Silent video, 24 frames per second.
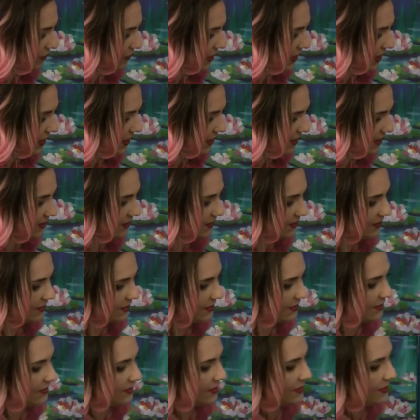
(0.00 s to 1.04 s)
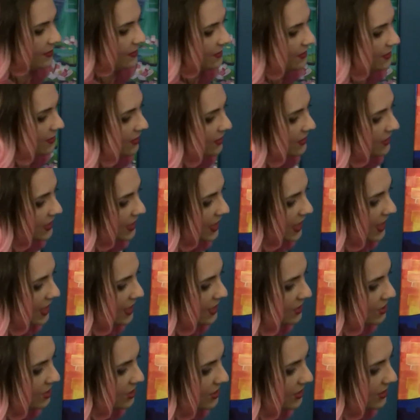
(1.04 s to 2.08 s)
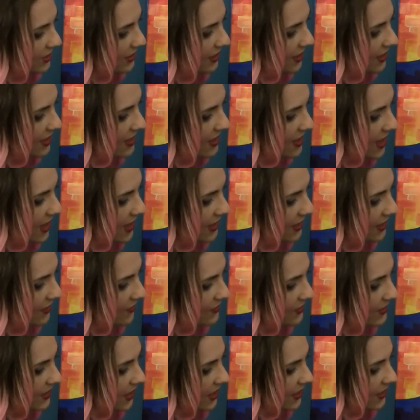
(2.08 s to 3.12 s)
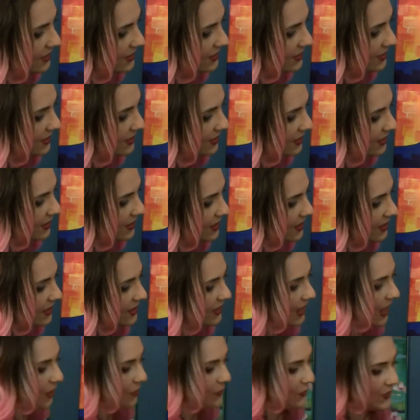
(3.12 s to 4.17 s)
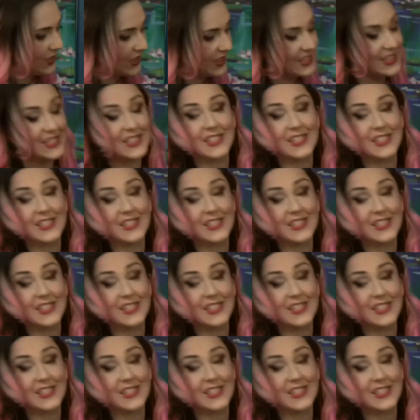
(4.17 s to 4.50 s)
V on the edge, and that gives us that really